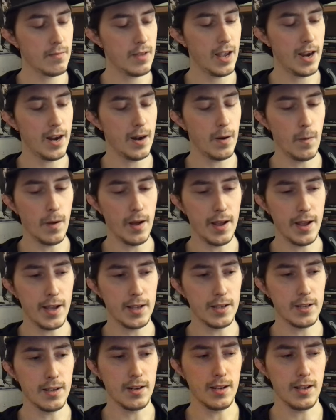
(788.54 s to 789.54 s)
in
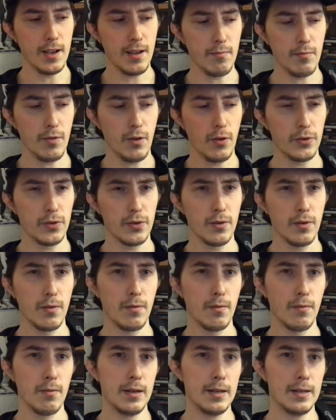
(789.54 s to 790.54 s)
ways, and yet
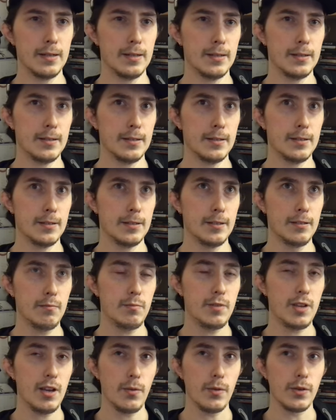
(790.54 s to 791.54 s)
also
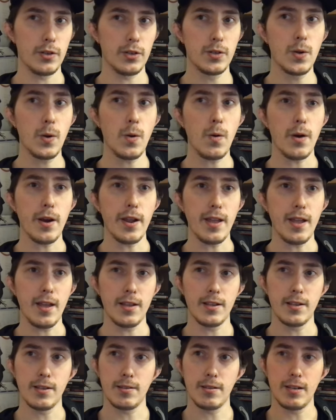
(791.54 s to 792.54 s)
tell the story
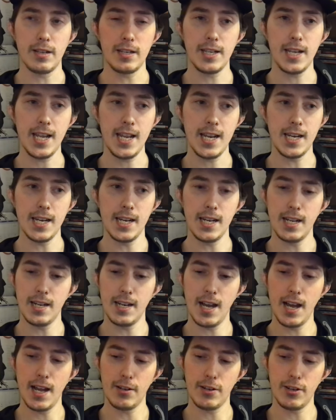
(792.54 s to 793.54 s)
as intended and
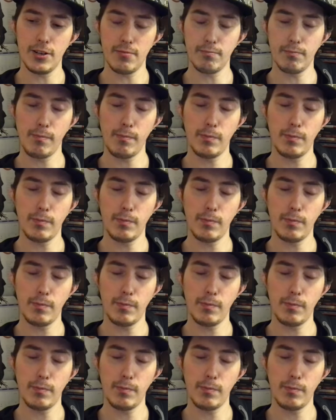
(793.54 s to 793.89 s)
not just